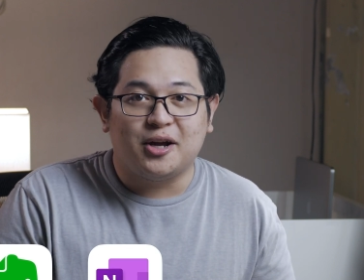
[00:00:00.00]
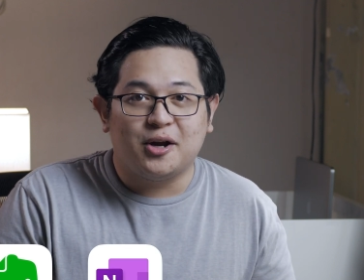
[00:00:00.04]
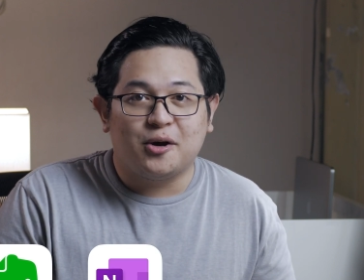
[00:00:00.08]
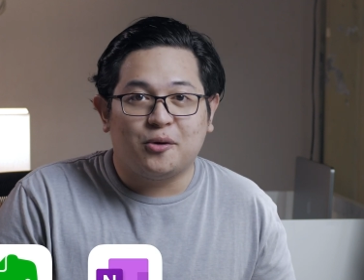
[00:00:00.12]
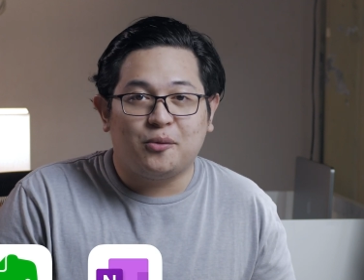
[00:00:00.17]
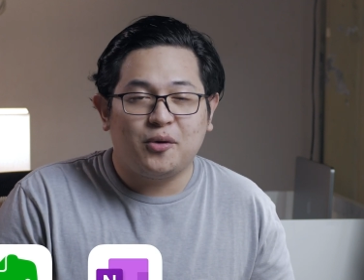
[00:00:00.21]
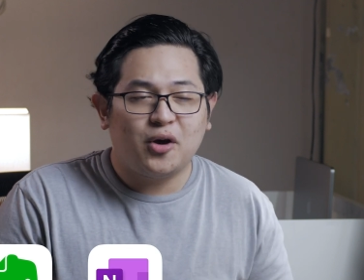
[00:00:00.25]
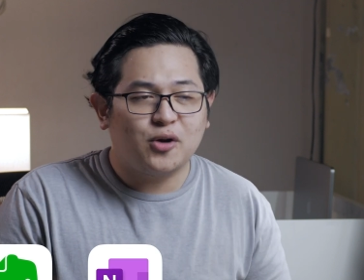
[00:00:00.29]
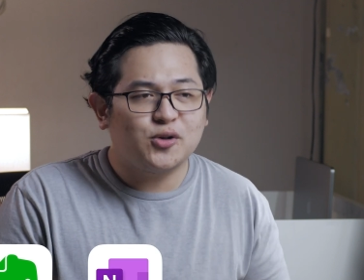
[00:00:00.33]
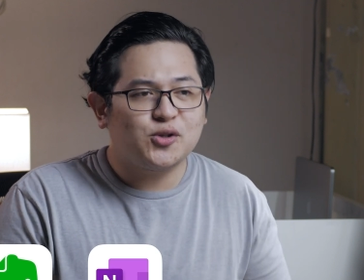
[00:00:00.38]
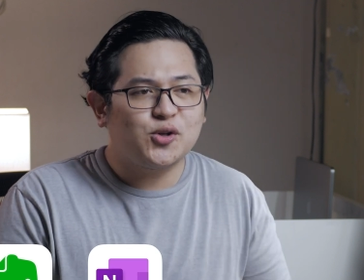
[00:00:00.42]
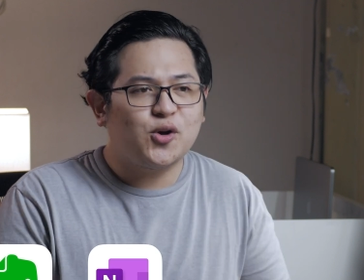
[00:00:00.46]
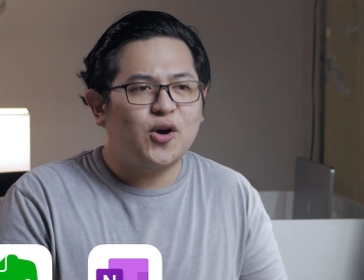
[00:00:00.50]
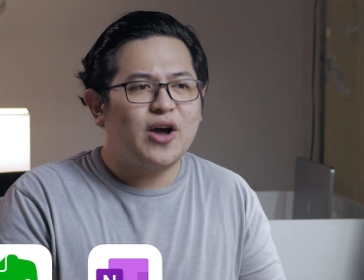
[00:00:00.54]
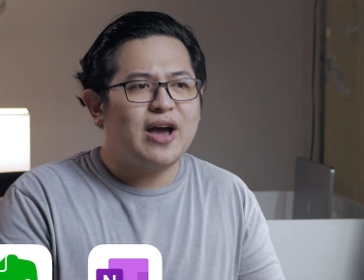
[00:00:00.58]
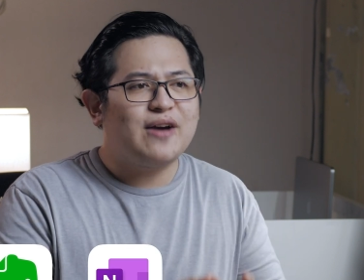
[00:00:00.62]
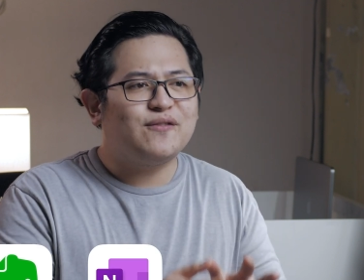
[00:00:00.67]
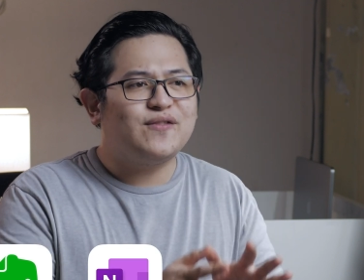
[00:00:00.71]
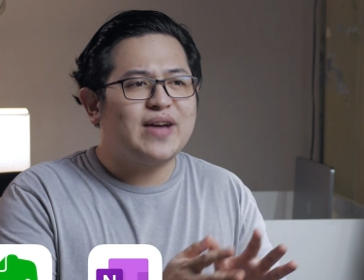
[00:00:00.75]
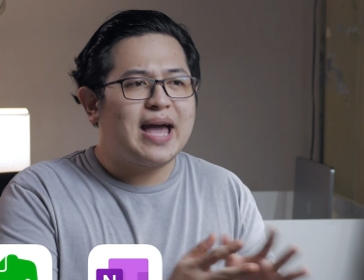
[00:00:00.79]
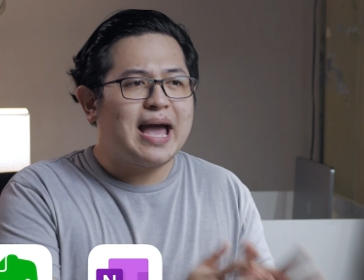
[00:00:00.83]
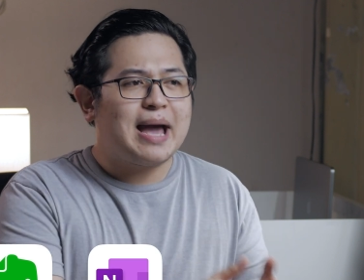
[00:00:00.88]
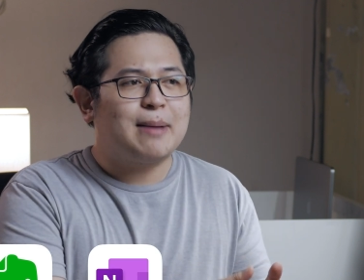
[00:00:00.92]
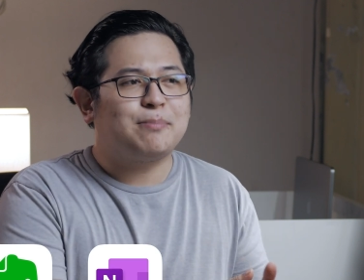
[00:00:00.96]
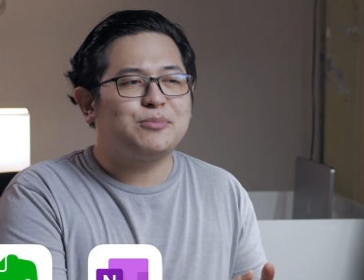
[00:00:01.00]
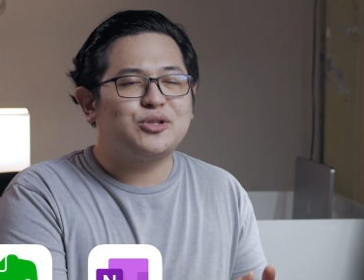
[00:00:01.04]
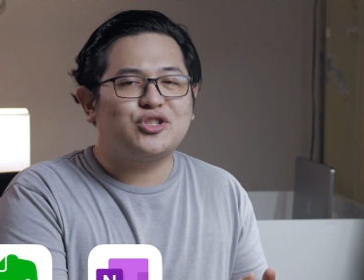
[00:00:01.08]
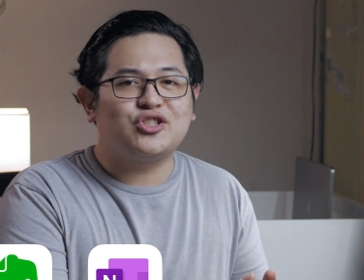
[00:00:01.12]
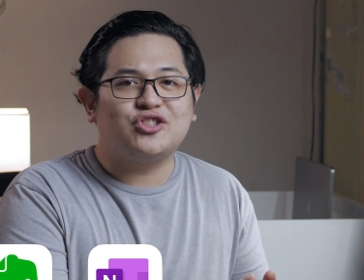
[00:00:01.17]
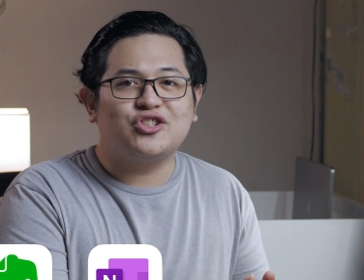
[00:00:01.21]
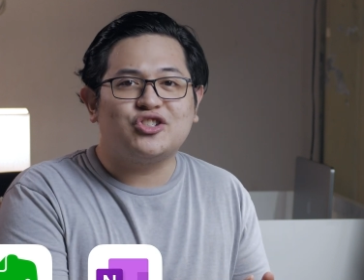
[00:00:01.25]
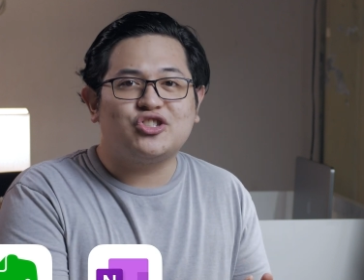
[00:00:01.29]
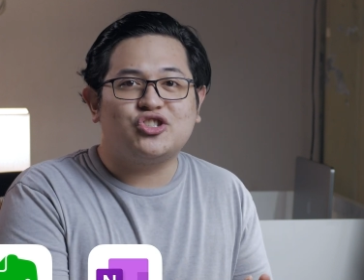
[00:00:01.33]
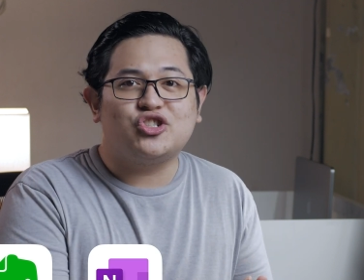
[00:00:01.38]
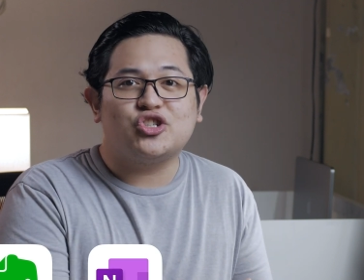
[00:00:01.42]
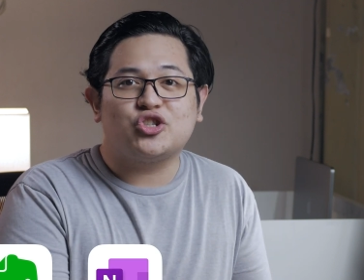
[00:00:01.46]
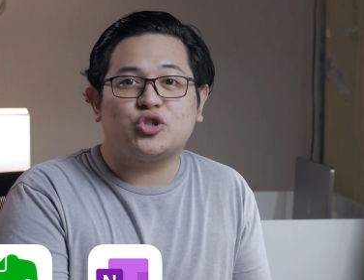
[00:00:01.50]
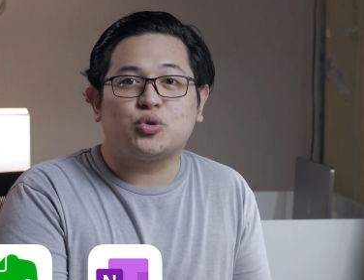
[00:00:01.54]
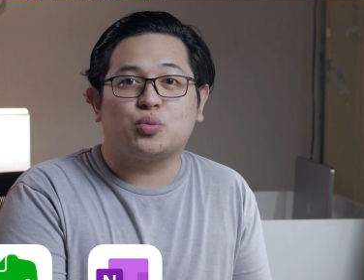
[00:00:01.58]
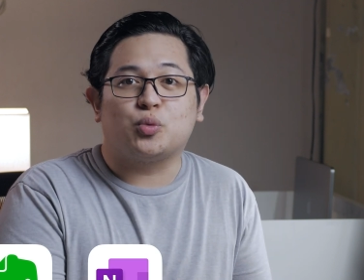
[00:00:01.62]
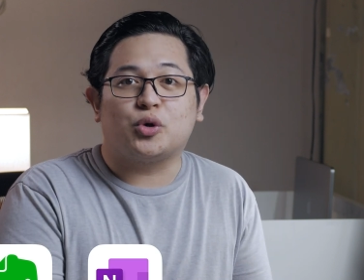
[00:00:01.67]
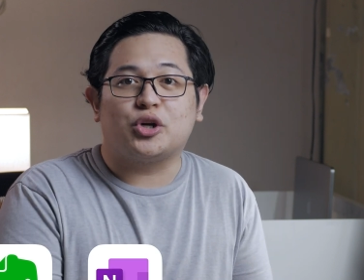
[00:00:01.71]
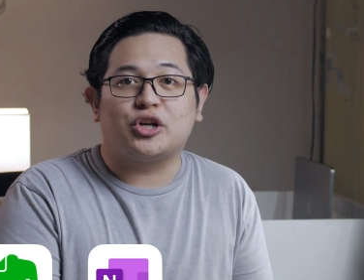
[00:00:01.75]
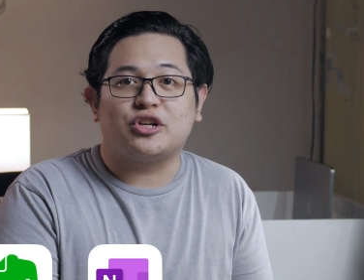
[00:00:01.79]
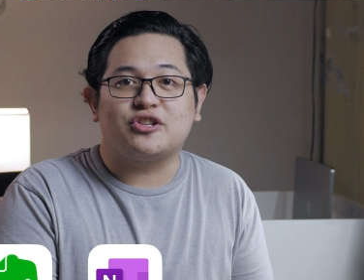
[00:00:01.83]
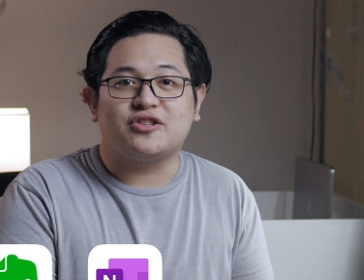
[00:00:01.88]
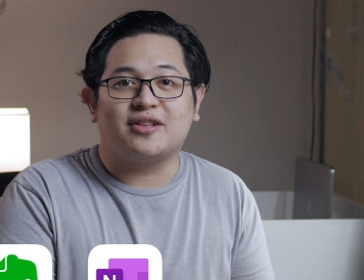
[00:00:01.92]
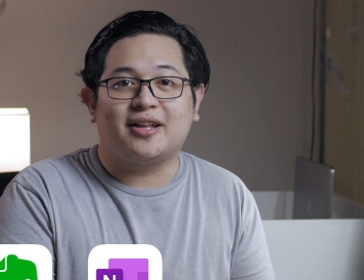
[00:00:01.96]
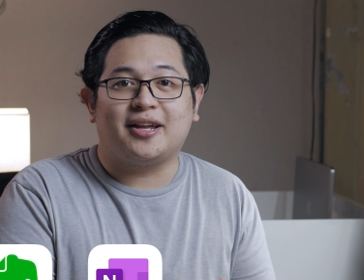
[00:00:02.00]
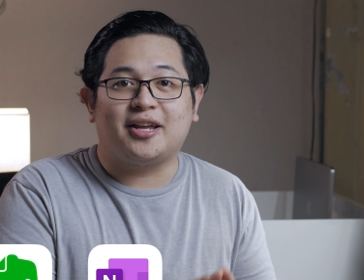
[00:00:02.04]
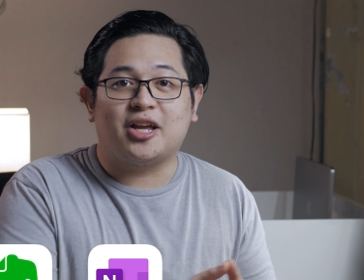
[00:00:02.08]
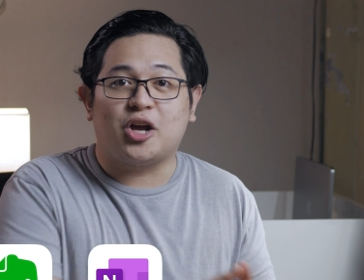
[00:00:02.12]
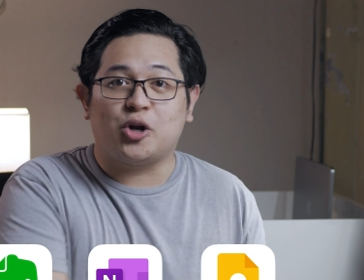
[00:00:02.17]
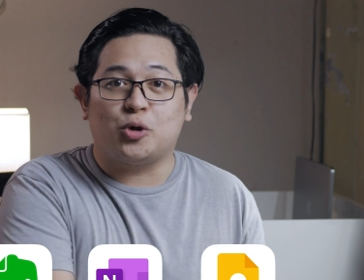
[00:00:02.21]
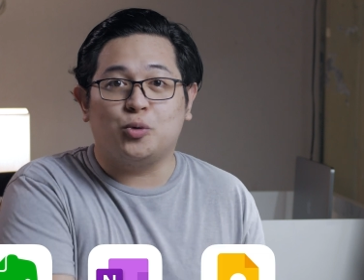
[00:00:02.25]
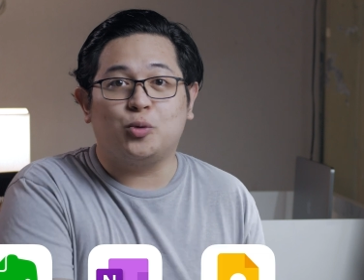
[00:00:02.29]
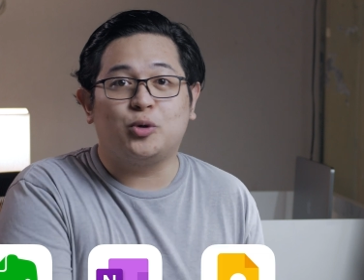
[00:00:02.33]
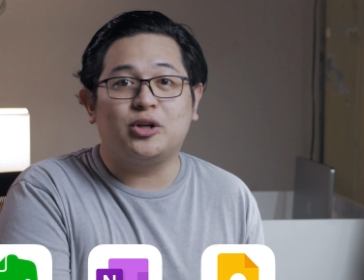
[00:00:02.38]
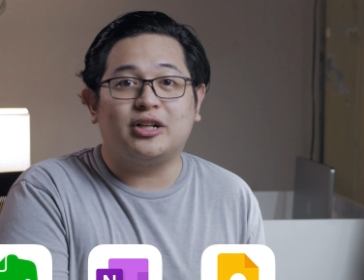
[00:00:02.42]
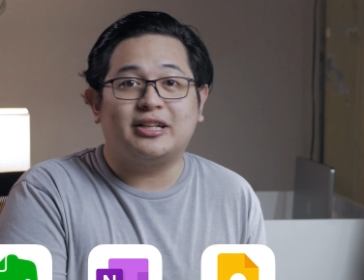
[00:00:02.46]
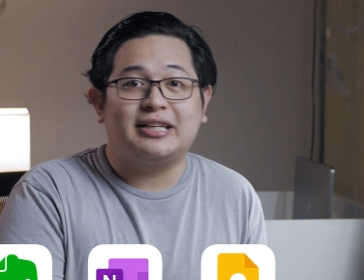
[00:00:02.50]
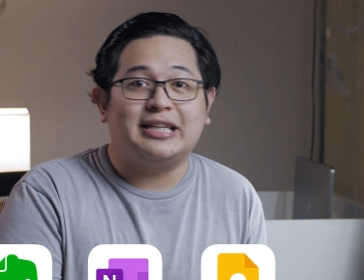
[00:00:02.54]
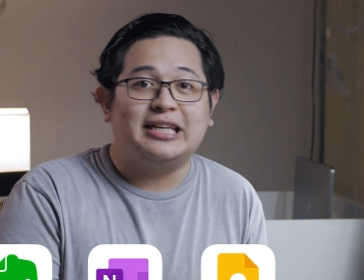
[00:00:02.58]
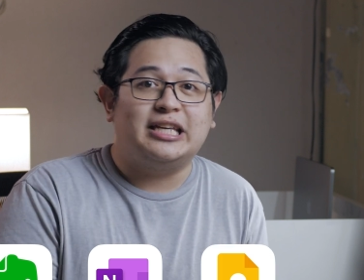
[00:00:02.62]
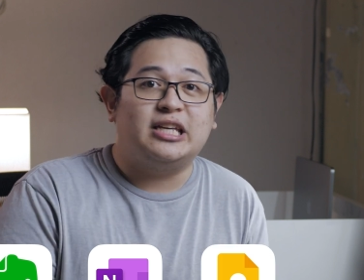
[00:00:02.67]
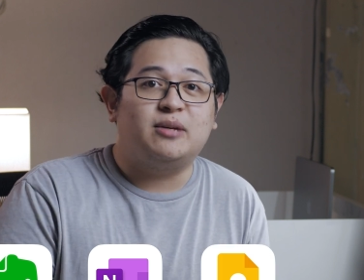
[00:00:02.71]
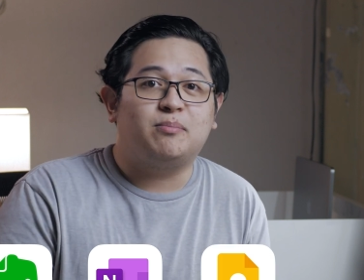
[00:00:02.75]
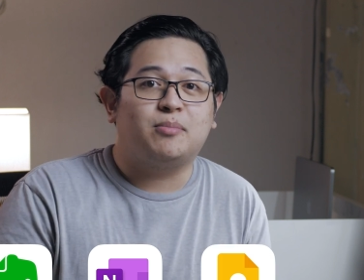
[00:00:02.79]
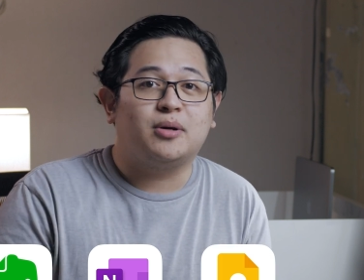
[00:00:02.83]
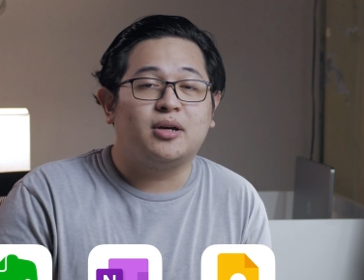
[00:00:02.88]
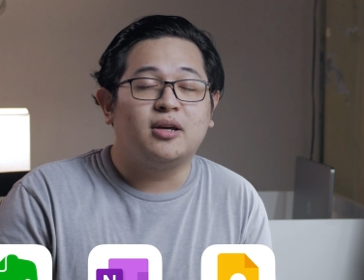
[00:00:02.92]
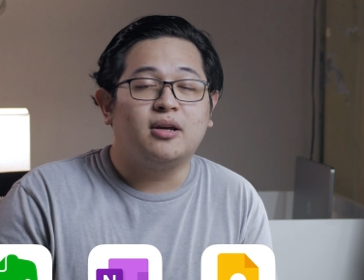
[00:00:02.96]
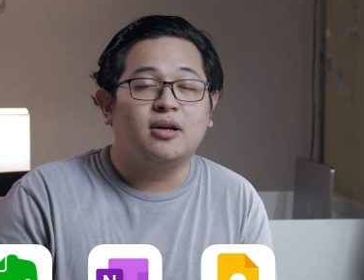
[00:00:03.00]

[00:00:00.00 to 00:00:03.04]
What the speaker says: We also have apps that just works like Google Keep,